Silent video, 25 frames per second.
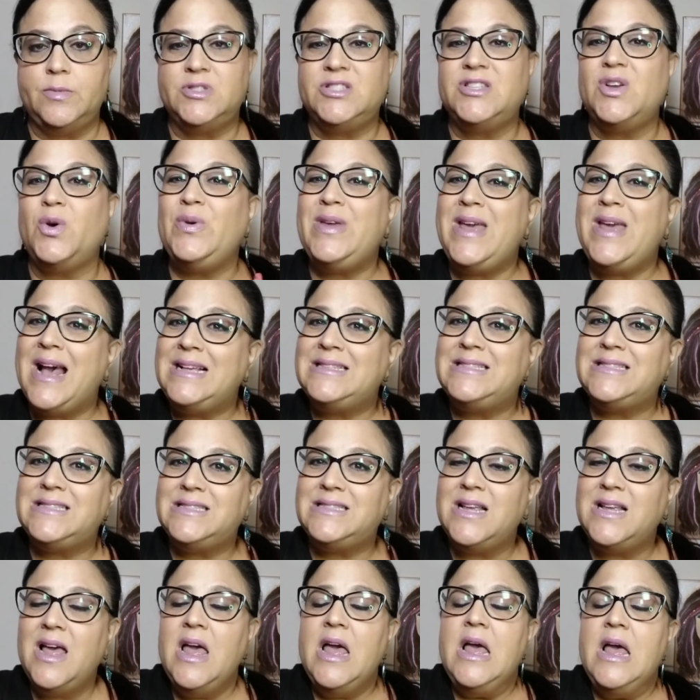So yes,
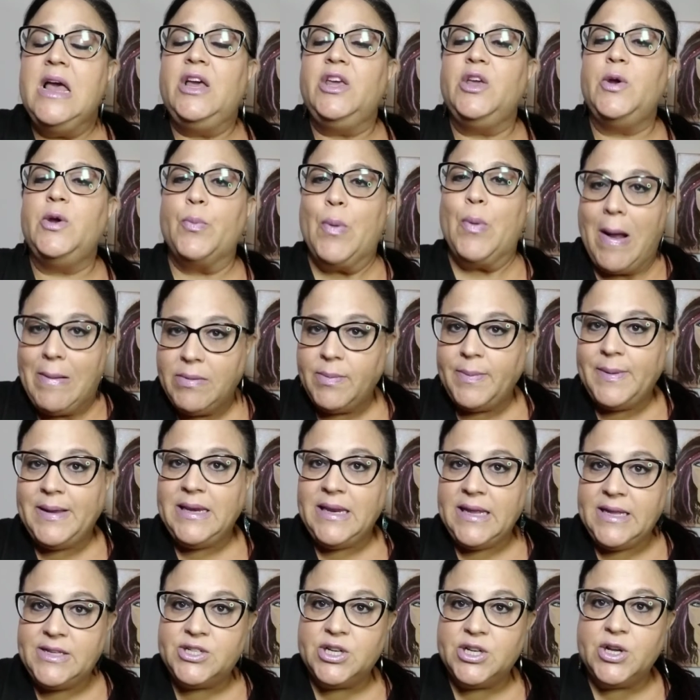you probably
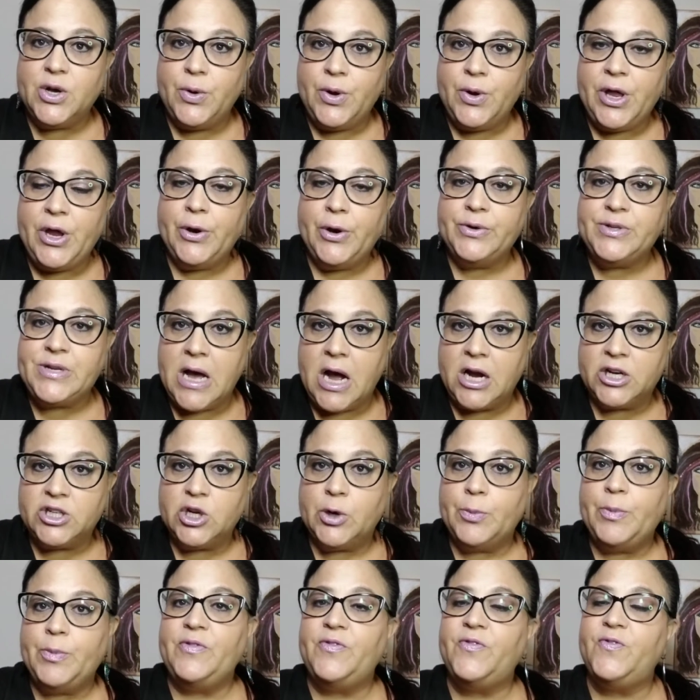need to go to your doctor
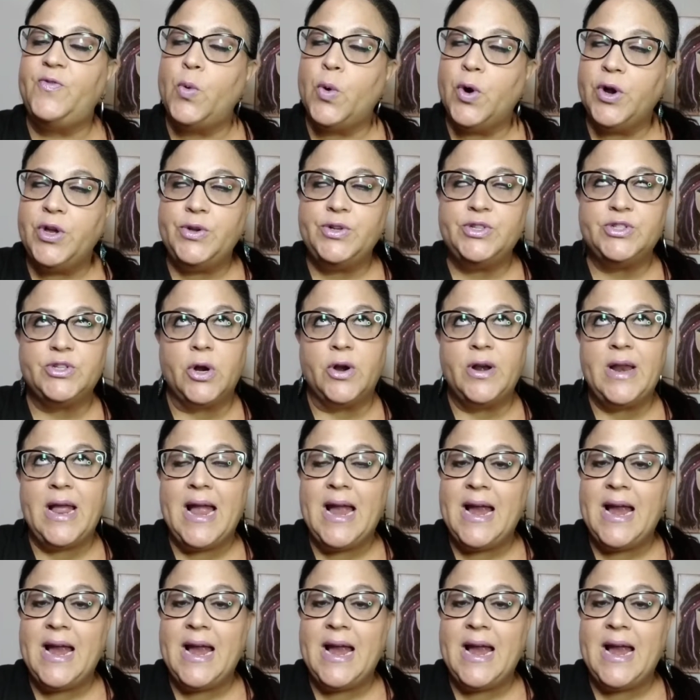before you start